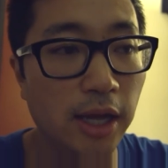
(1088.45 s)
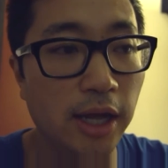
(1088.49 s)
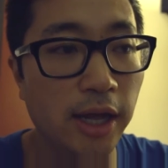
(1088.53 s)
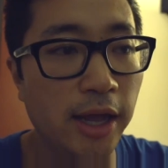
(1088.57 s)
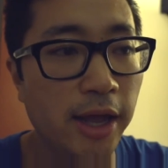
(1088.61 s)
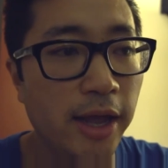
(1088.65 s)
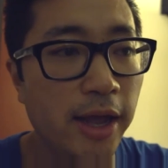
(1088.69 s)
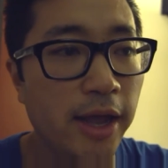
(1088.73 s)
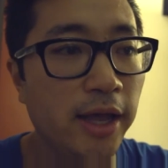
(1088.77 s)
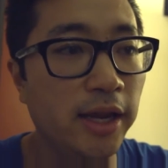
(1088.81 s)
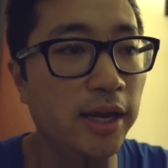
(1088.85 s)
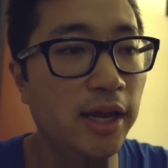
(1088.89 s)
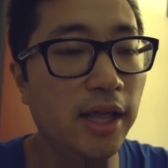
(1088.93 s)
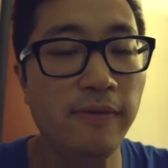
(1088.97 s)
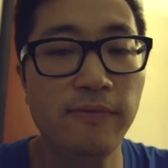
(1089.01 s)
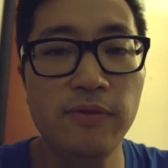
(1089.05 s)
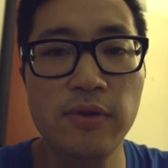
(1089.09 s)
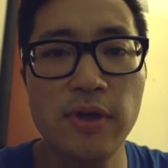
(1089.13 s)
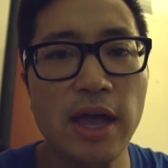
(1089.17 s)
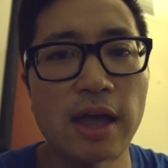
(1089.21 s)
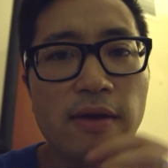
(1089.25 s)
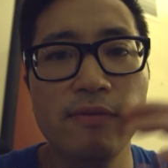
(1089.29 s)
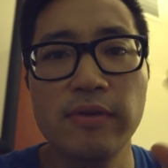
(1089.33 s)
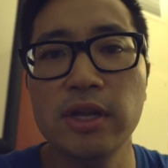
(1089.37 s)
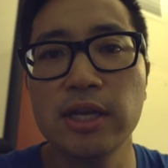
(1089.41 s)
And if
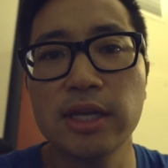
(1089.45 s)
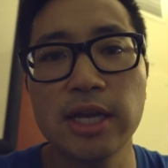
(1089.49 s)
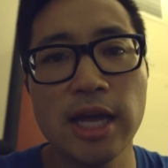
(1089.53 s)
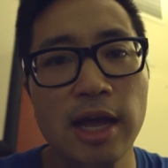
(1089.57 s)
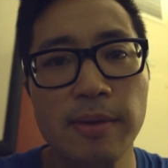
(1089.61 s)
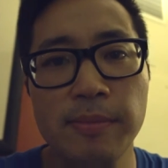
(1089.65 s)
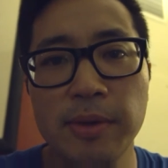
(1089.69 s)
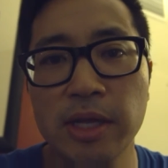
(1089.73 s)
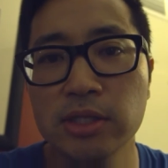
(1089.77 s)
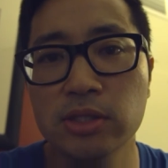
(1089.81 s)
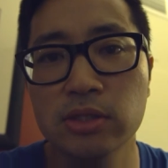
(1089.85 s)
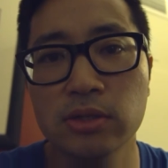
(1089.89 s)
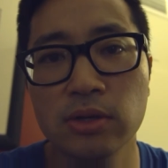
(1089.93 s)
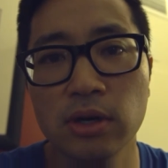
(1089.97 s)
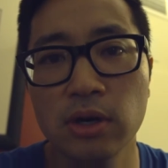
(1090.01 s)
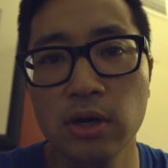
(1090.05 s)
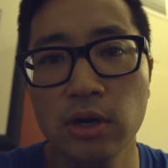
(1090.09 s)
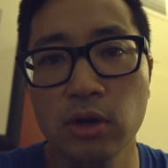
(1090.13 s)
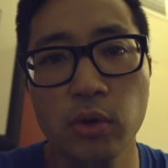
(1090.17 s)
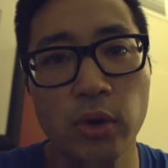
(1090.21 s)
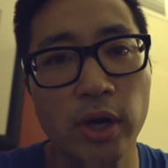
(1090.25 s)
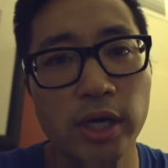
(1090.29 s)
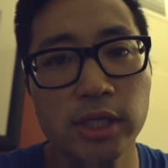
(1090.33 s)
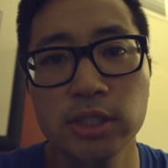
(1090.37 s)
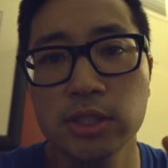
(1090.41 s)
you have any comments
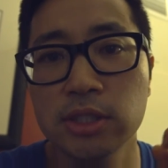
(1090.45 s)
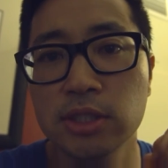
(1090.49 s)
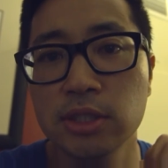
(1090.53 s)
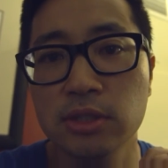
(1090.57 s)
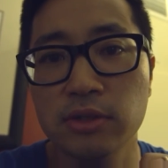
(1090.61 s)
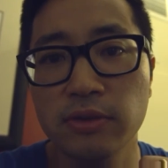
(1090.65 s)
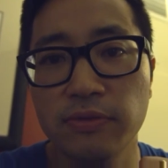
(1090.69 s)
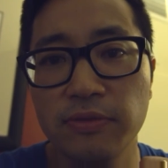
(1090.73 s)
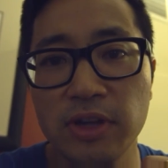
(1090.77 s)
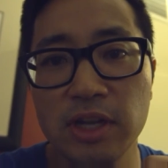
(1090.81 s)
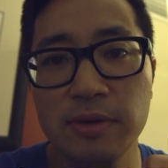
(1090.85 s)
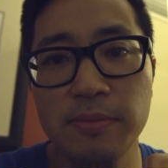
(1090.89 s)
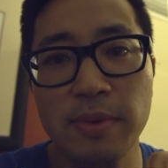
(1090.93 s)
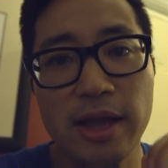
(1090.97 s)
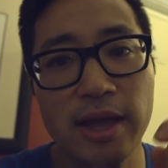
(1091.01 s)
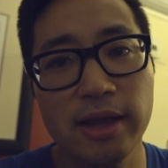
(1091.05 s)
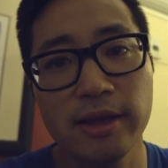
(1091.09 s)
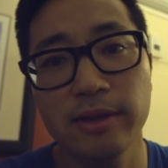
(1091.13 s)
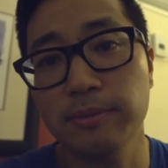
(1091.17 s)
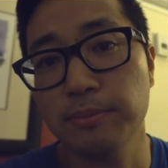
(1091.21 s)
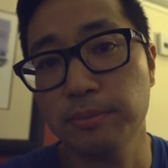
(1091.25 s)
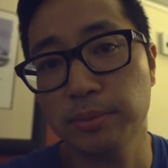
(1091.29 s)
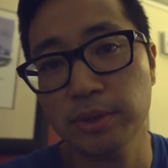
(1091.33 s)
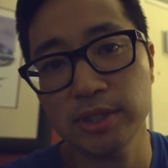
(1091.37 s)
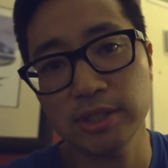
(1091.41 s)
or questions or
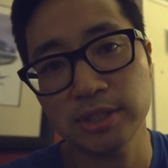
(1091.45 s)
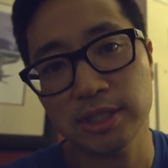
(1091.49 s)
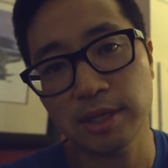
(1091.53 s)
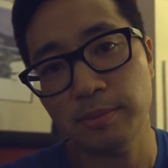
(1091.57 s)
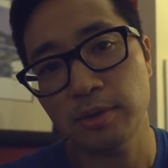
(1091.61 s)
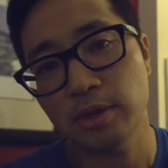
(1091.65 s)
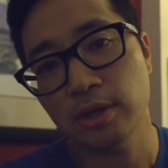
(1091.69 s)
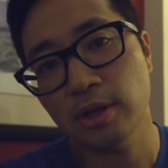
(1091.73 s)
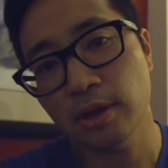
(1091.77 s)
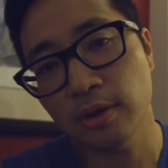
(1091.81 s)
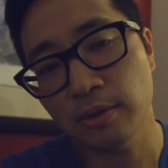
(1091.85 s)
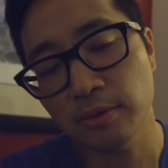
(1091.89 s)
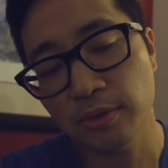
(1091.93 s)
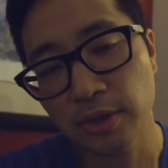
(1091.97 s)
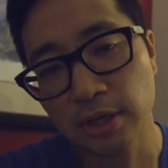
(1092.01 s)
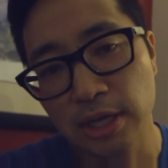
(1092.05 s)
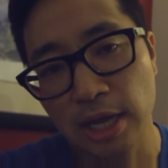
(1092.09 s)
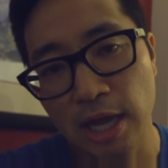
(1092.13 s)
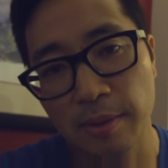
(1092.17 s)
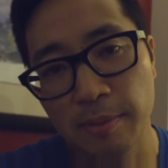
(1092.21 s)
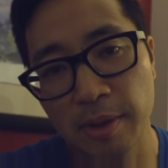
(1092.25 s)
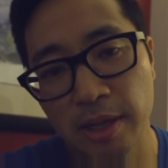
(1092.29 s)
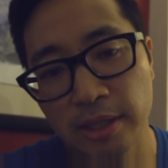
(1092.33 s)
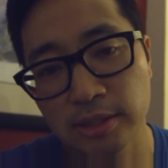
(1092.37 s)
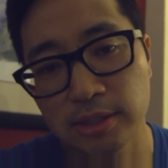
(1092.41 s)
feedback, please let me know in the
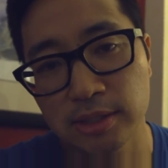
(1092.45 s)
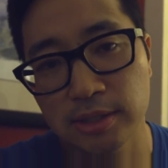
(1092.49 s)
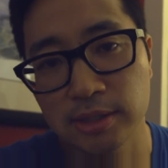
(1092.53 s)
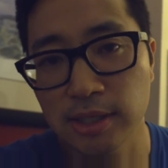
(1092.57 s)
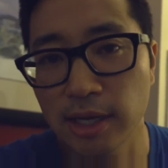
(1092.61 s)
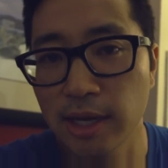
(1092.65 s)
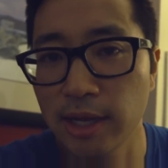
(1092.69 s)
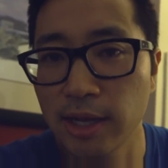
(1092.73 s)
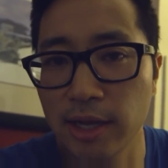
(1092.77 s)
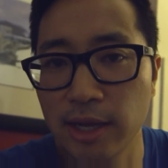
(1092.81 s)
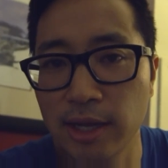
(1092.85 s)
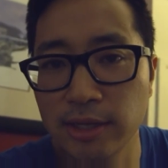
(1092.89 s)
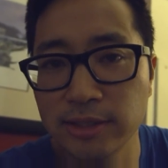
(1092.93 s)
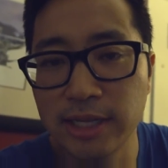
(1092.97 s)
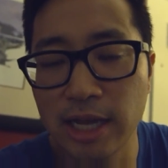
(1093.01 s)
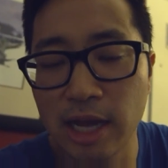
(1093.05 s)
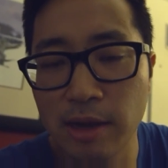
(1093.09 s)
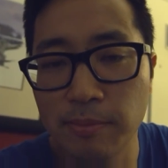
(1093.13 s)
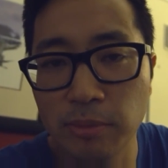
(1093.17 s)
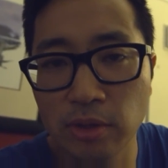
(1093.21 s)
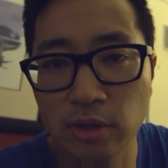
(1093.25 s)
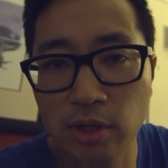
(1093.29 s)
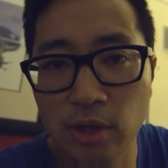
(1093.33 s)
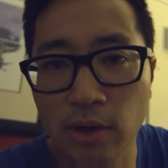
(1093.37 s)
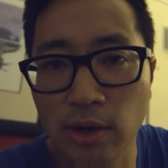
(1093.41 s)
comments
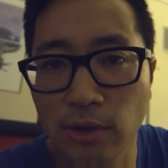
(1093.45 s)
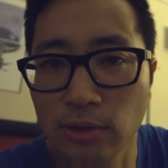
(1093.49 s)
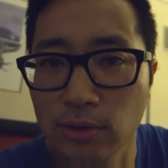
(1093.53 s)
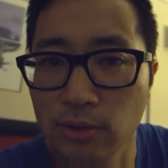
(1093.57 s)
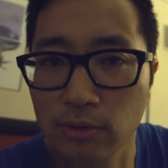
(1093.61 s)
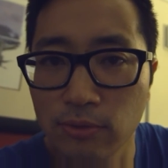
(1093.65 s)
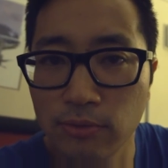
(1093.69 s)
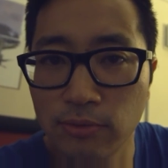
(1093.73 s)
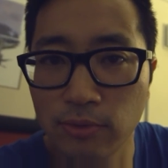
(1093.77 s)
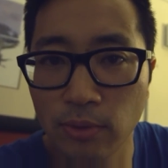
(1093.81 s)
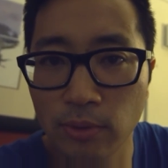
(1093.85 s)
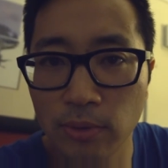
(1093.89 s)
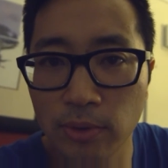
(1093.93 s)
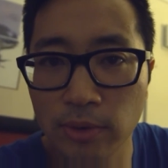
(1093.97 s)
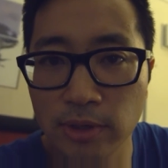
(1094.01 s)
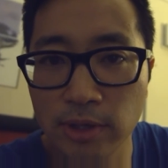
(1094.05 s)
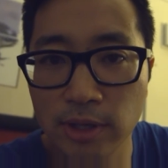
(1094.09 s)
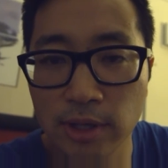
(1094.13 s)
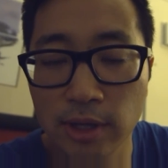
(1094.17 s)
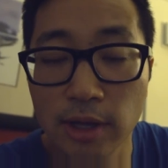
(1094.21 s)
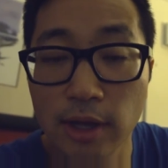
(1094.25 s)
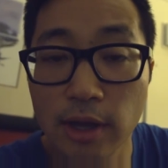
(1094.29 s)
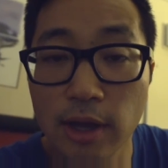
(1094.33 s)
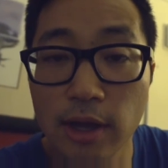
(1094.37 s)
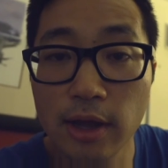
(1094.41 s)
down below. I look forward
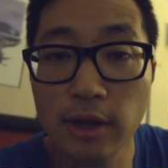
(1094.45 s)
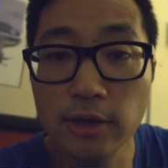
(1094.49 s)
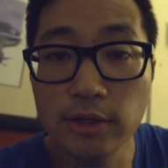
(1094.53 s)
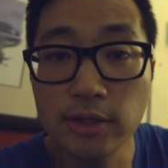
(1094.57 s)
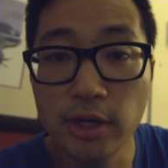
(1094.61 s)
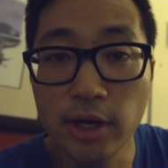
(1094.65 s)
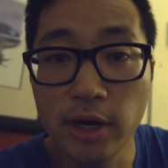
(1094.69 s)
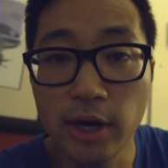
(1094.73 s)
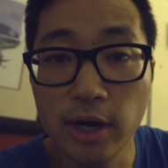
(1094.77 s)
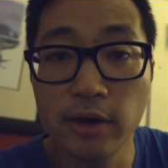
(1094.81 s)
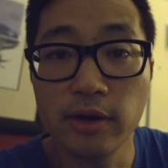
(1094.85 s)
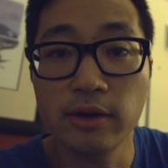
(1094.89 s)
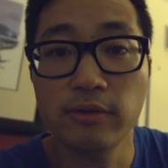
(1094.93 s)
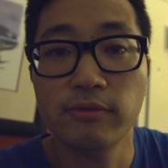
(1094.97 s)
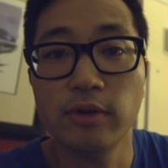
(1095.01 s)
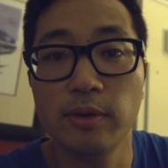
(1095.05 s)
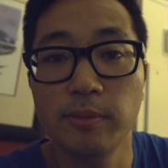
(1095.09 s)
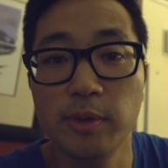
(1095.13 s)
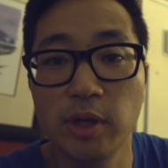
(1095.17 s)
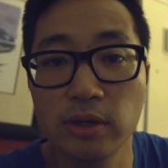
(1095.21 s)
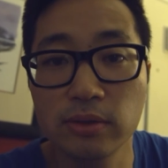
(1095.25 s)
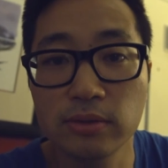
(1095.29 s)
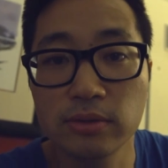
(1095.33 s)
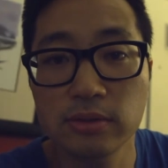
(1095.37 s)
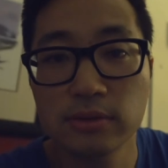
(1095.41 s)
to hearing from
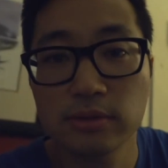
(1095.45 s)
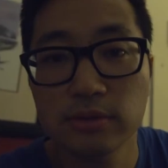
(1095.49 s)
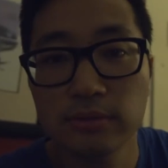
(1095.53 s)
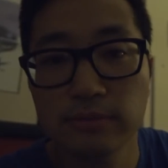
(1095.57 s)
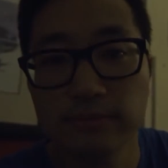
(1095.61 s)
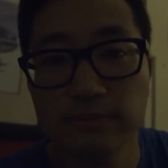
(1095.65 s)
you.